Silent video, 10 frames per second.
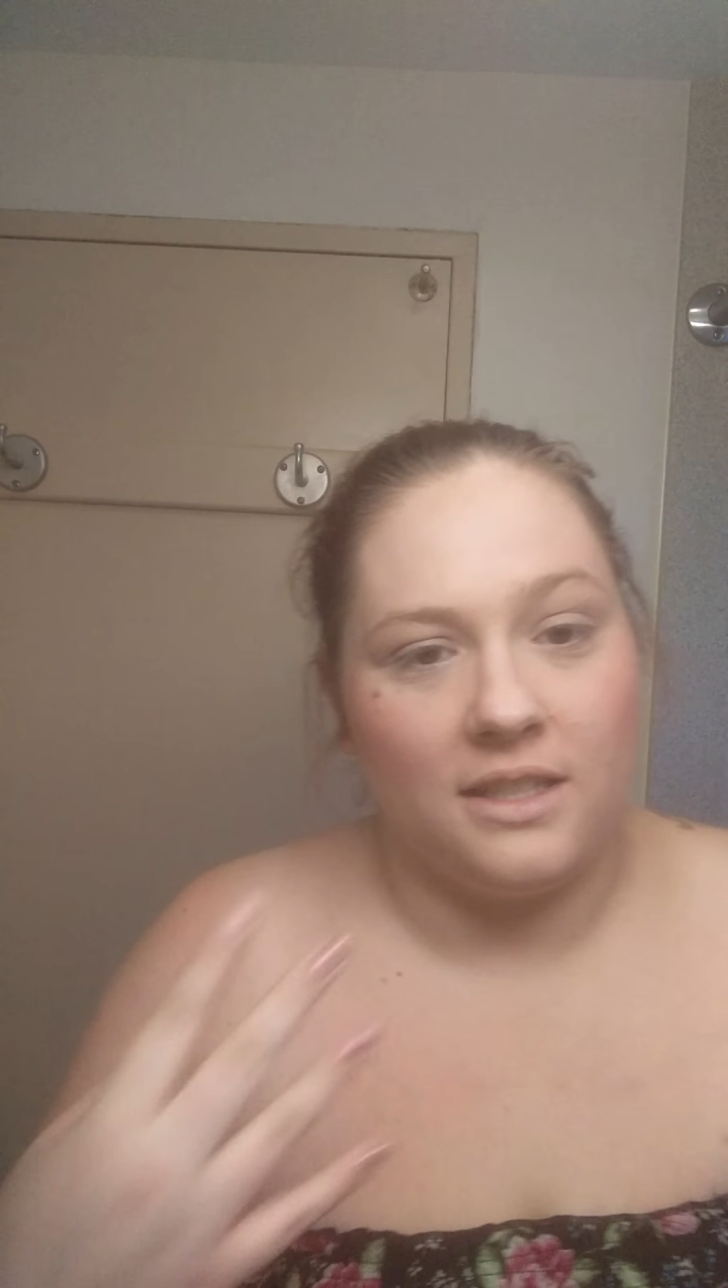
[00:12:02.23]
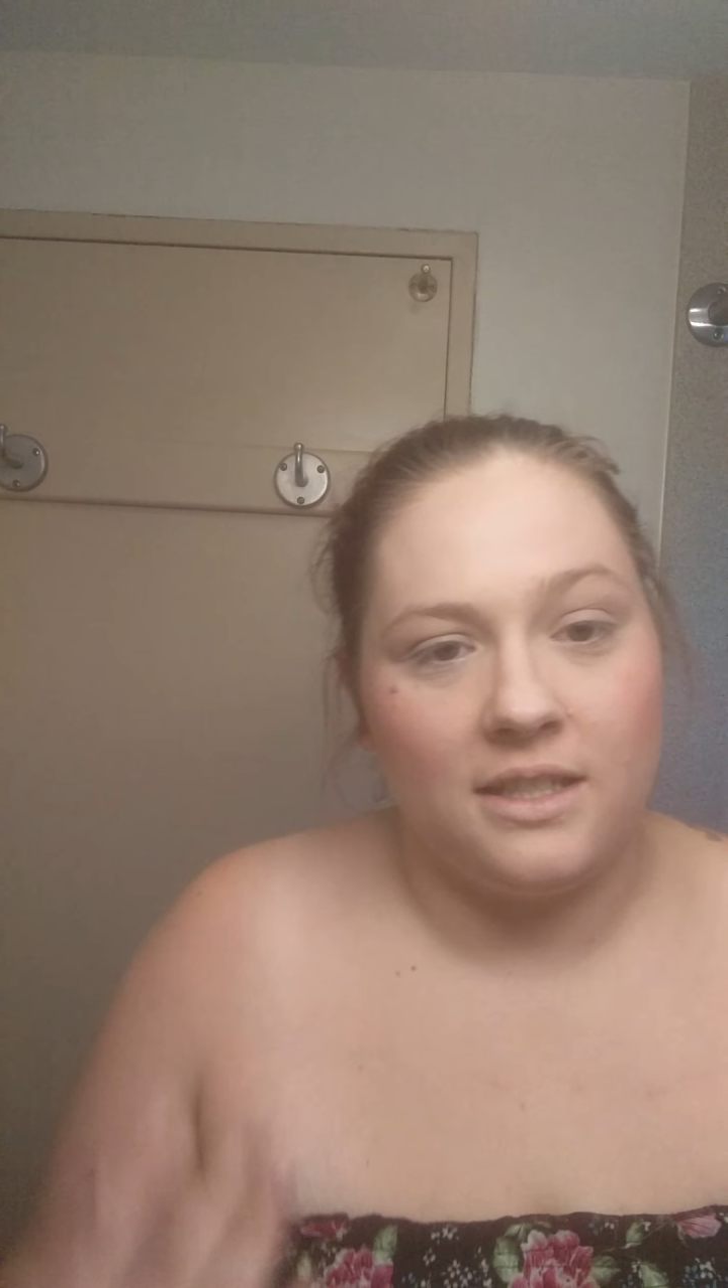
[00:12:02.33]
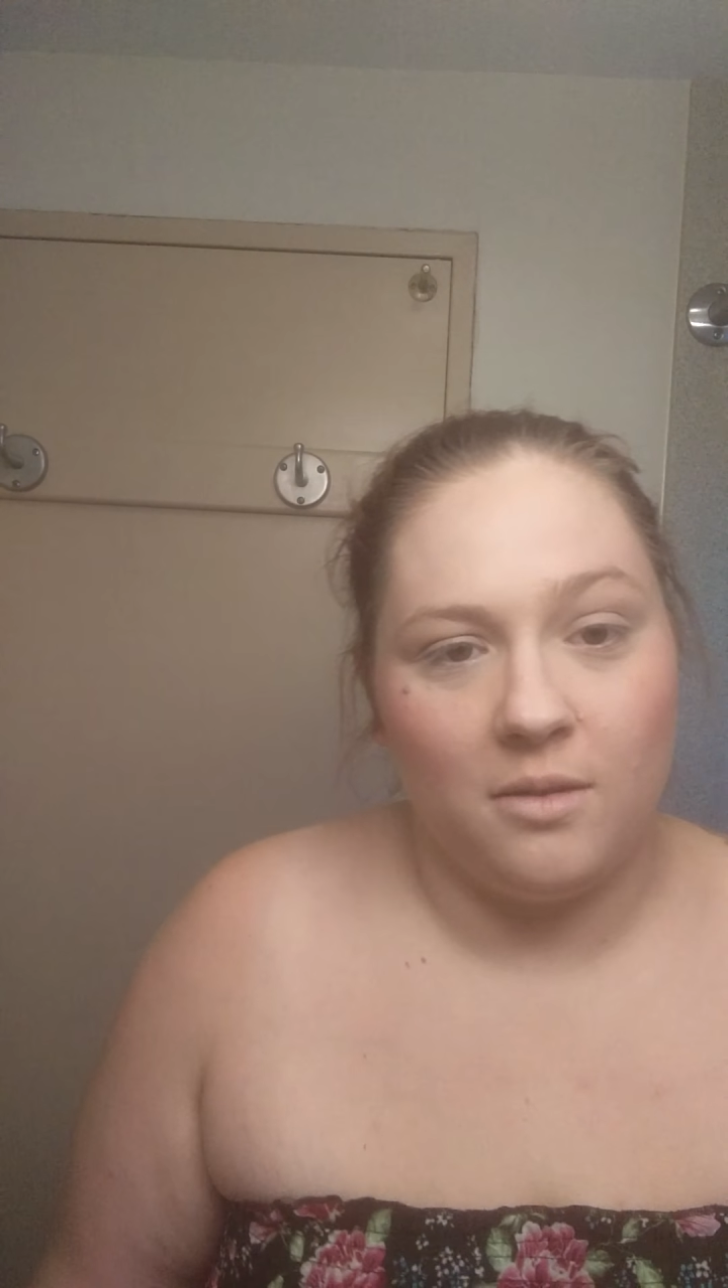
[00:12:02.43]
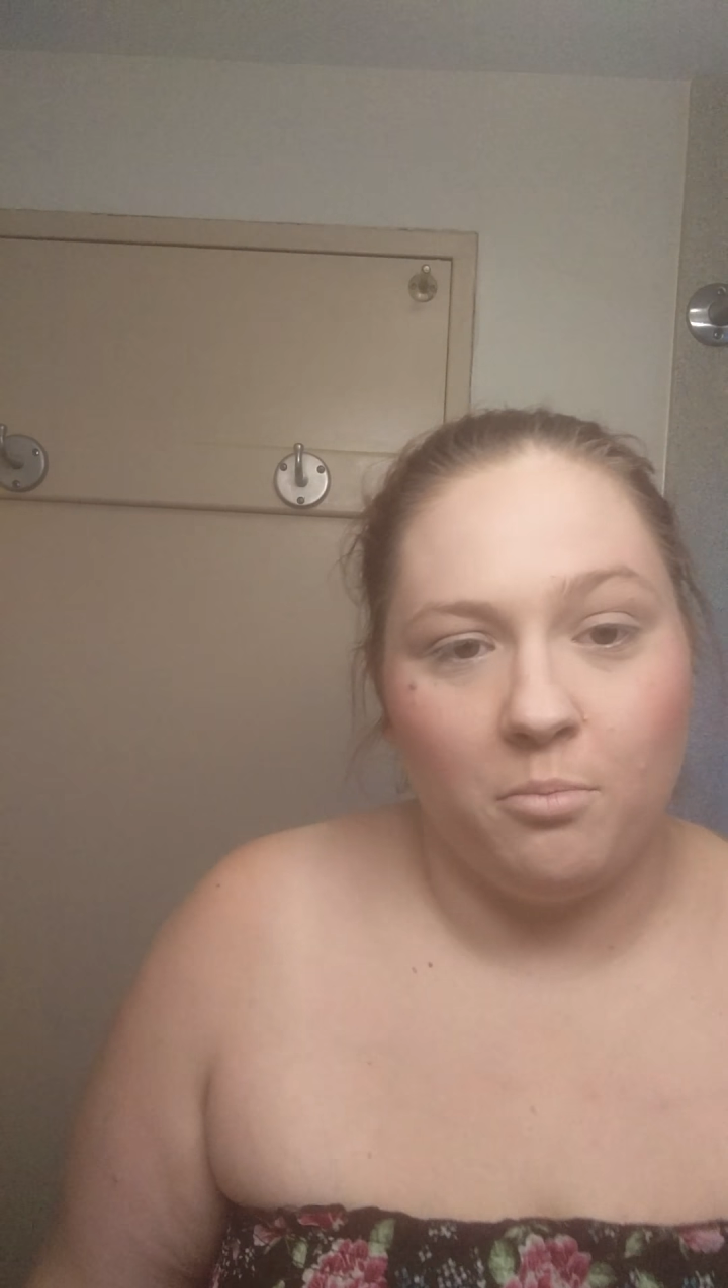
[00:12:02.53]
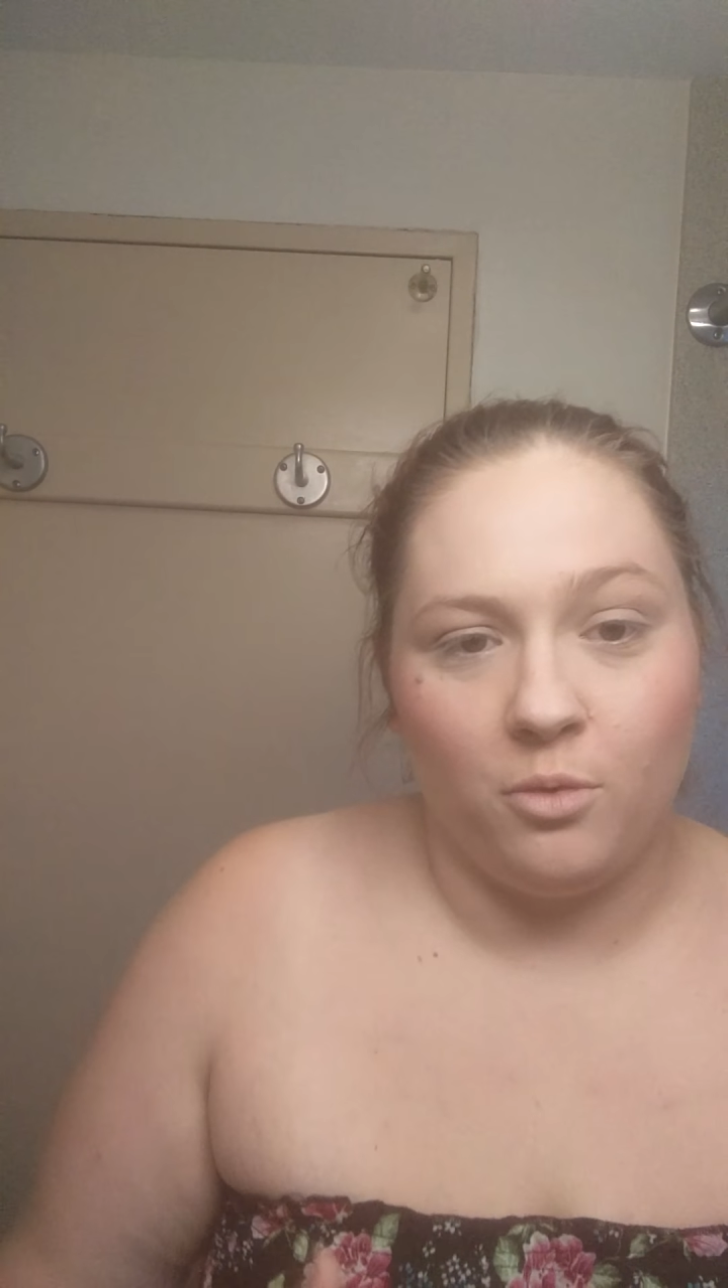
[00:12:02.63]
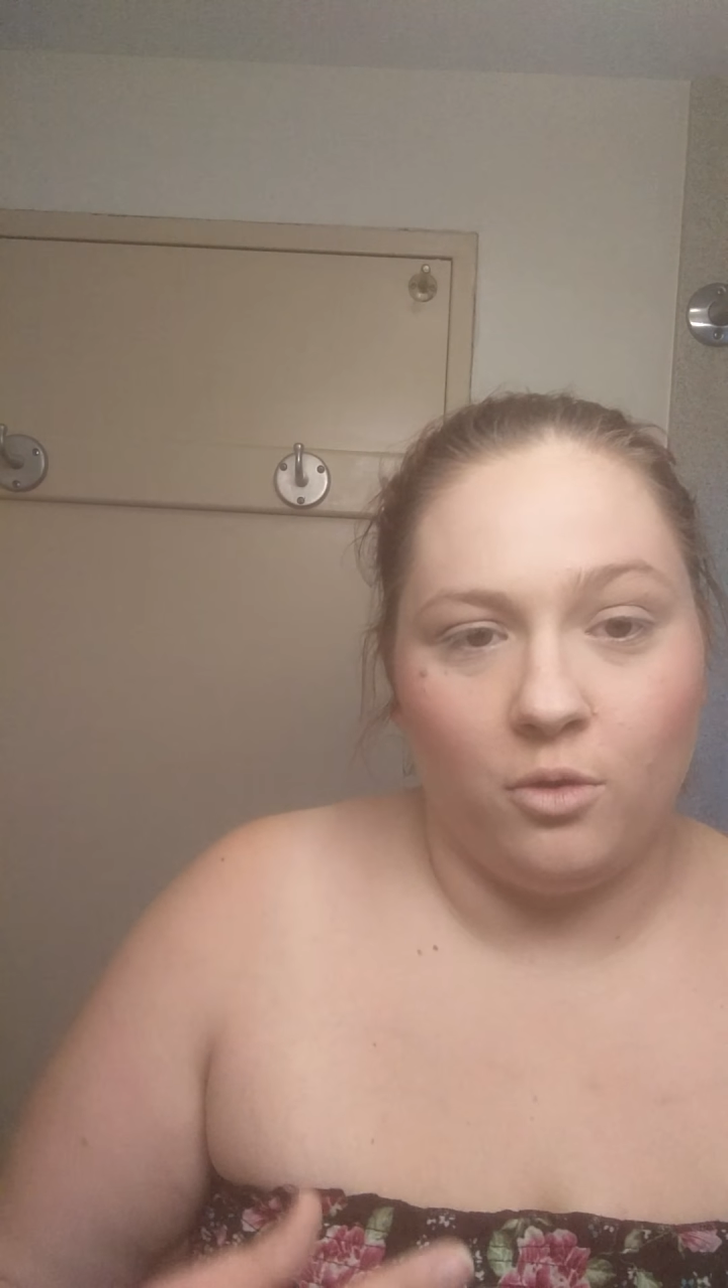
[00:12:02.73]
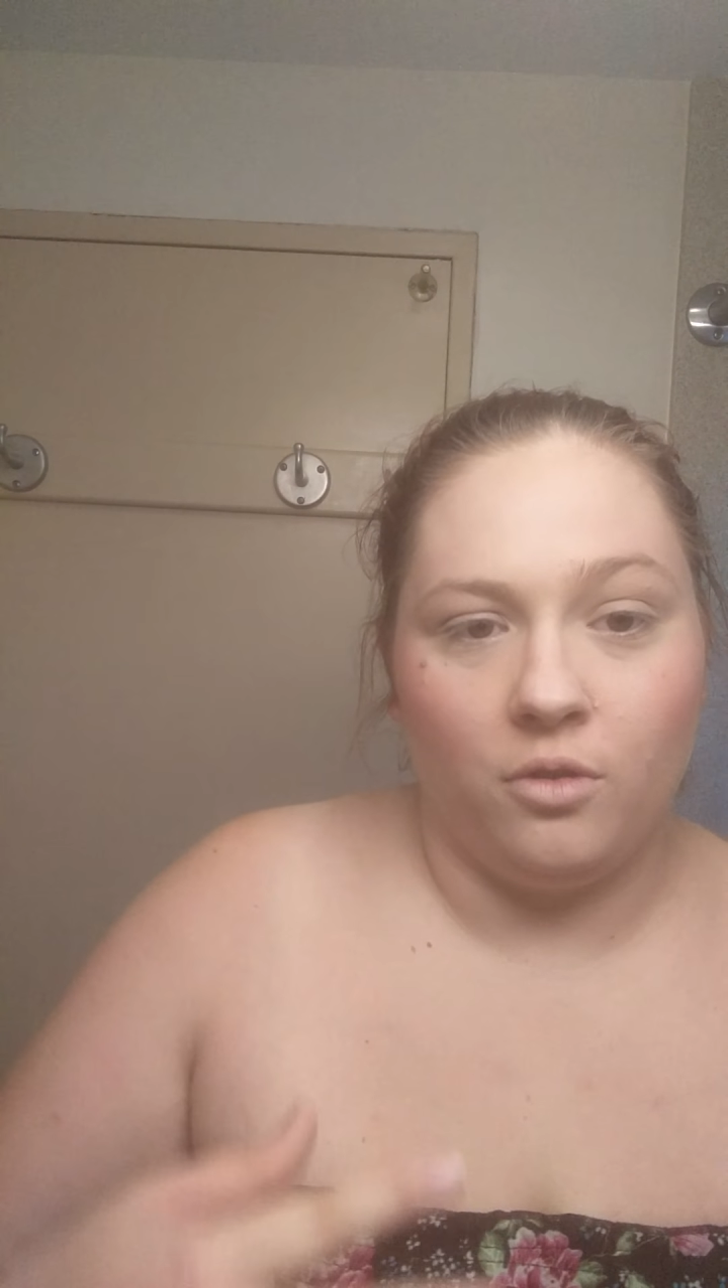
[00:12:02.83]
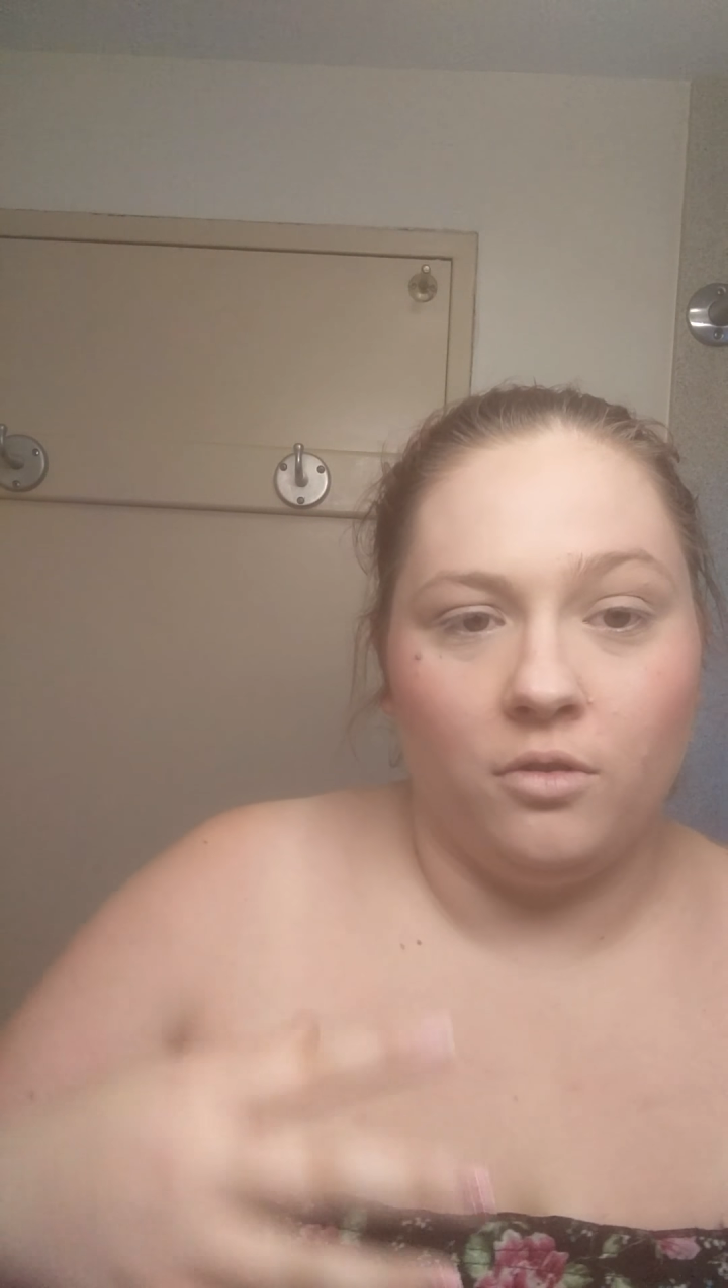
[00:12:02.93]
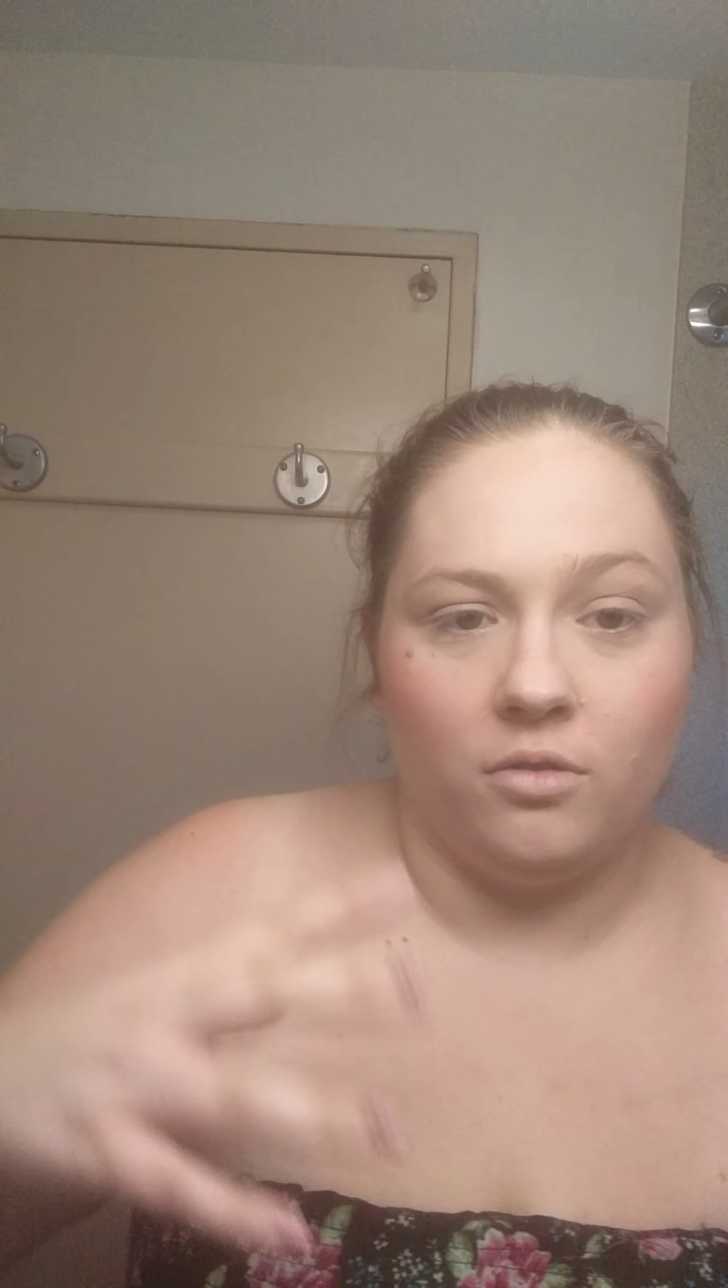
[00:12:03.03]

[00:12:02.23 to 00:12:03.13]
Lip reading: simple